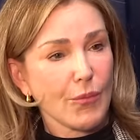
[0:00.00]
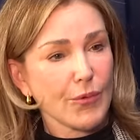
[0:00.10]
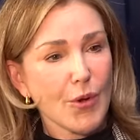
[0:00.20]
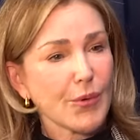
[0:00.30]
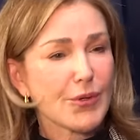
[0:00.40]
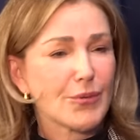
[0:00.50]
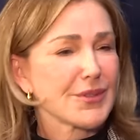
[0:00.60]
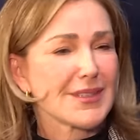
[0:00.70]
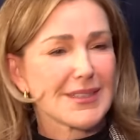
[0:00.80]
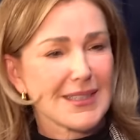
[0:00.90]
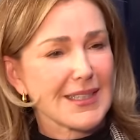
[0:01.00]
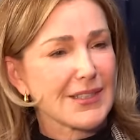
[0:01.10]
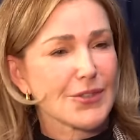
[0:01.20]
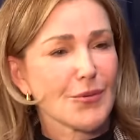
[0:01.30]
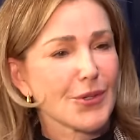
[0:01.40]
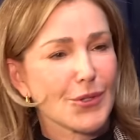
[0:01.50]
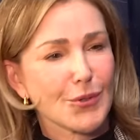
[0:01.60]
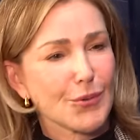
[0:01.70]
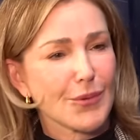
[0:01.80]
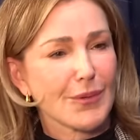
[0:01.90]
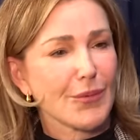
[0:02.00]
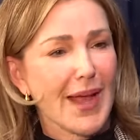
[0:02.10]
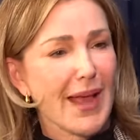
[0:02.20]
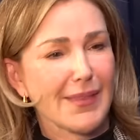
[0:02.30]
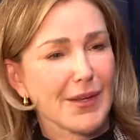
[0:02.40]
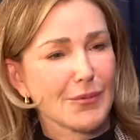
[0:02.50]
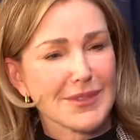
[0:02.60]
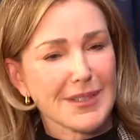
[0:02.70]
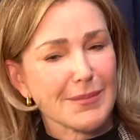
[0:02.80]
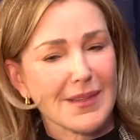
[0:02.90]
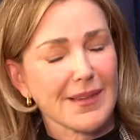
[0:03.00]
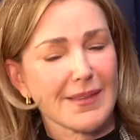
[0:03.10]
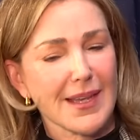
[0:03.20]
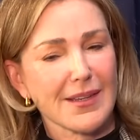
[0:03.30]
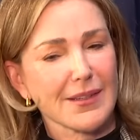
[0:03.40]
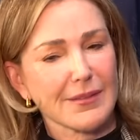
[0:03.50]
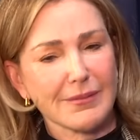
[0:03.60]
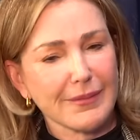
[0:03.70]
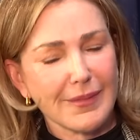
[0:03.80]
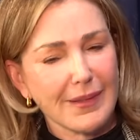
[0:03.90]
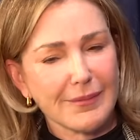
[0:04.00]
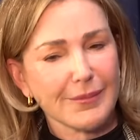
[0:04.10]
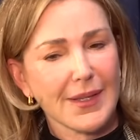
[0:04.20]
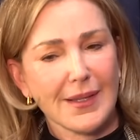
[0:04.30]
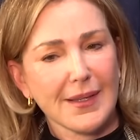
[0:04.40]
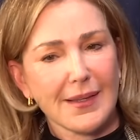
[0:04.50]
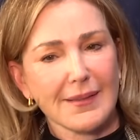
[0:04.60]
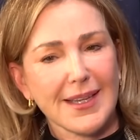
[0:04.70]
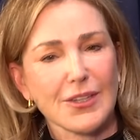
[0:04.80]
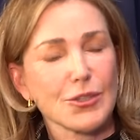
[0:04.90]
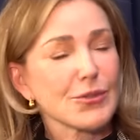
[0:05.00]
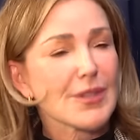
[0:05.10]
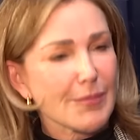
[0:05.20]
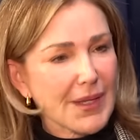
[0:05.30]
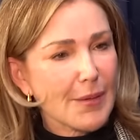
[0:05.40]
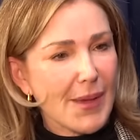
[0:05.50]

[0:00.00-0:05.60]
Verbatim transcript: No one knew it was a disease. No one knew that it was something that they could they could do something